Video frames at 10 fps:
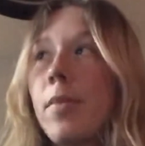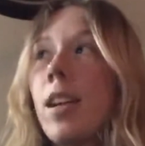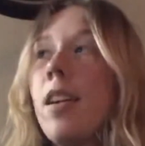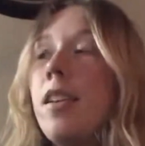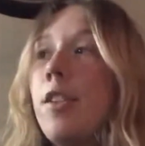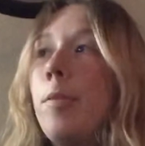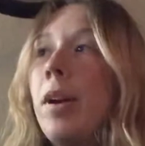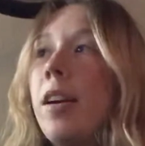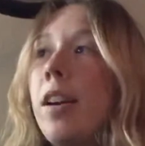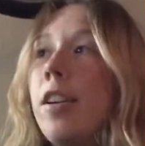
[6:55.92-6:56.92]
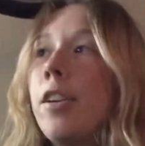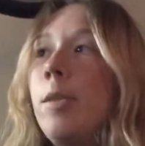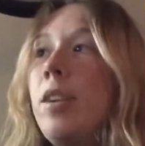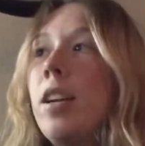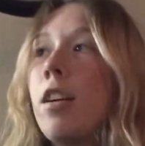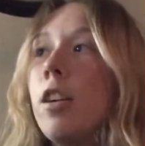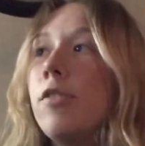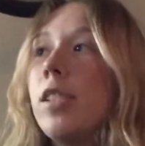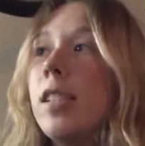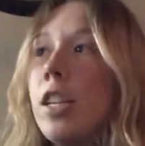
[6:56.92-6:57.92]
Another barrier could be
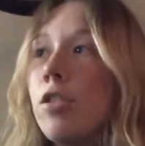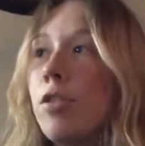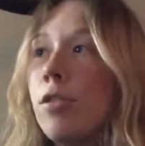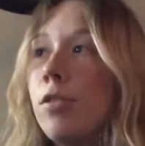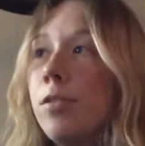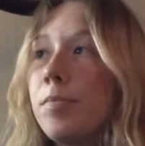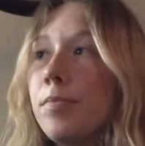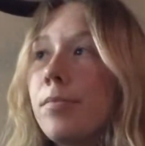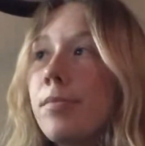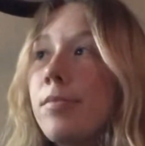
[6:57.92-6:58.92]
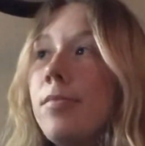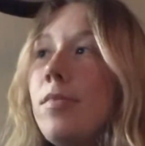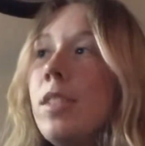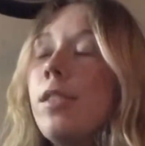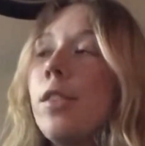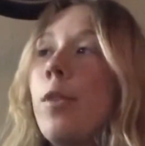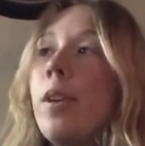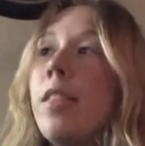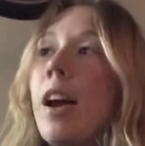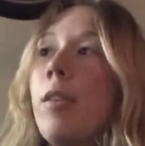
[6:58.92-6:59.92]
conversational. So with
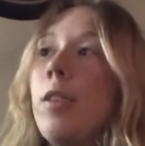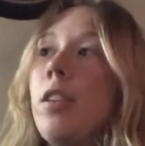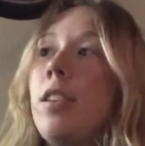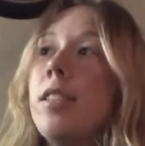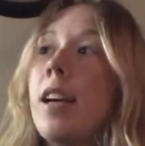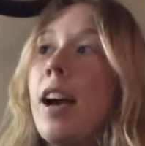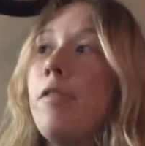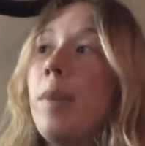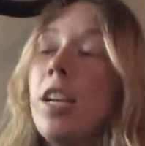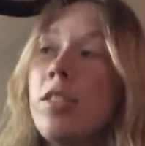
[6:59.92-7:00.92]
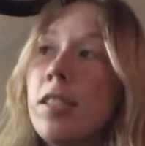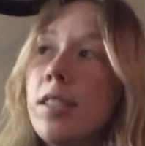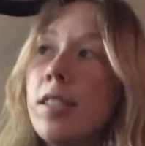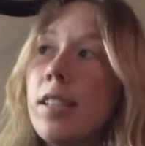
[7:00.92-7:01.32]
that, you need to have patience and